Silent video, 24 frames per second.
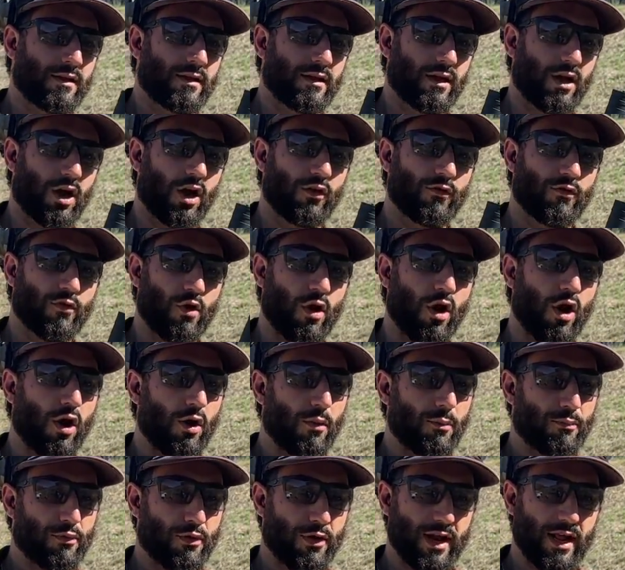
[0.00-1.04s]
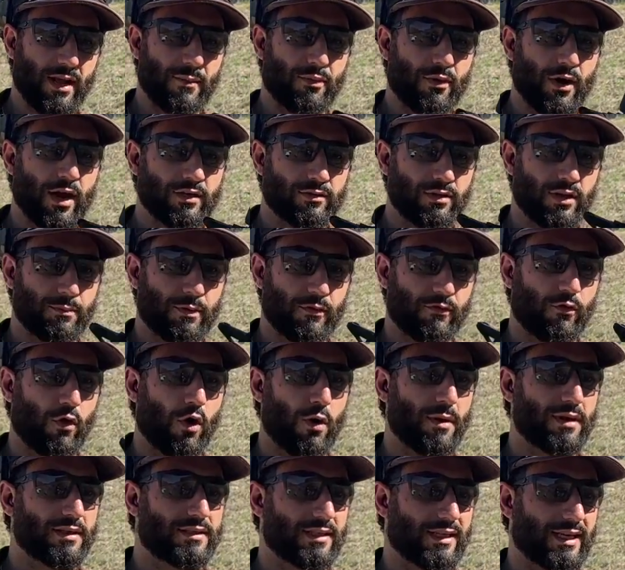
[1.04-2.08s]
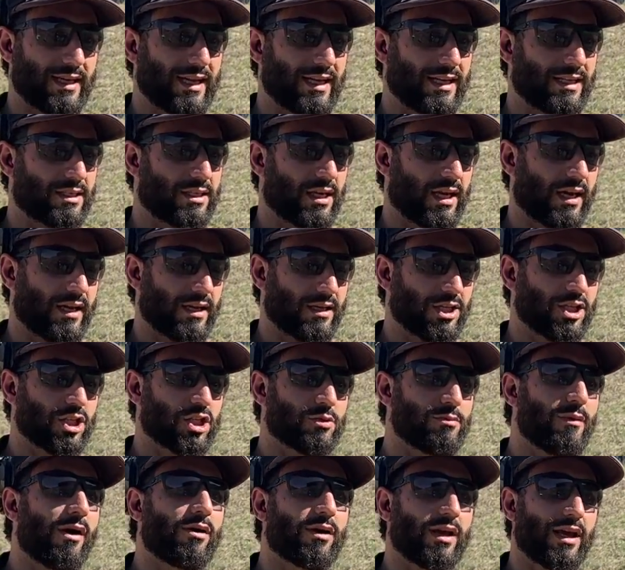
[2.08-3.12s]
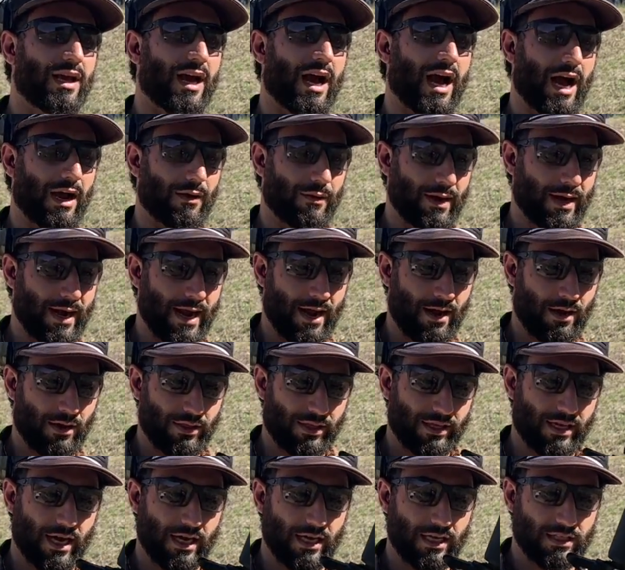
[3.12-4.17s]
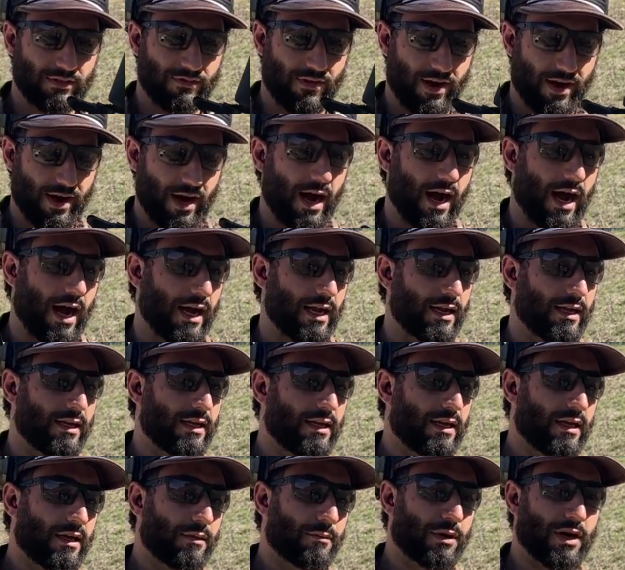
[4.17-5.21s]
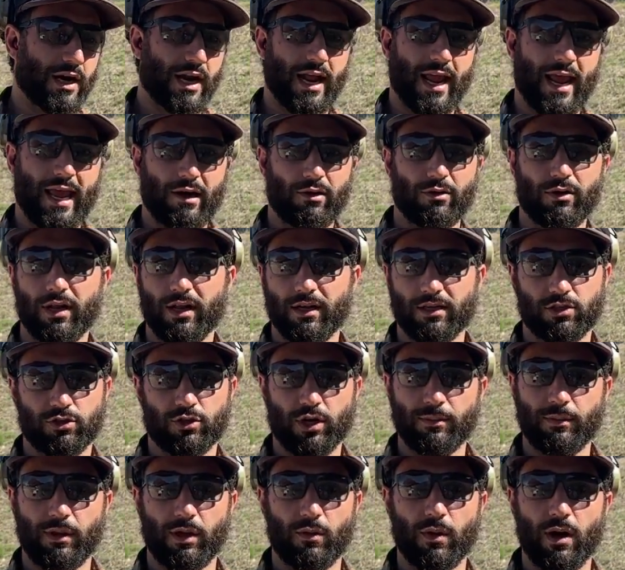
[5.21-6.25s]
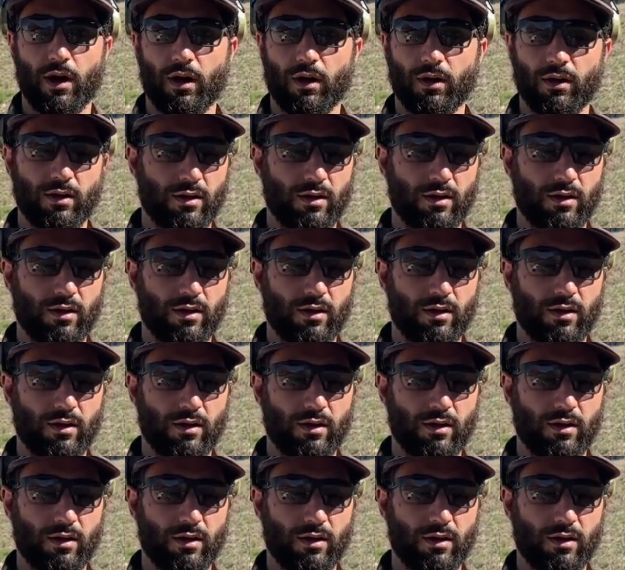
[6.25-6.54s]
overall, pretty impressed with the performance. It is smoking hot right now. The gun is very hot, but it handled it extremely well.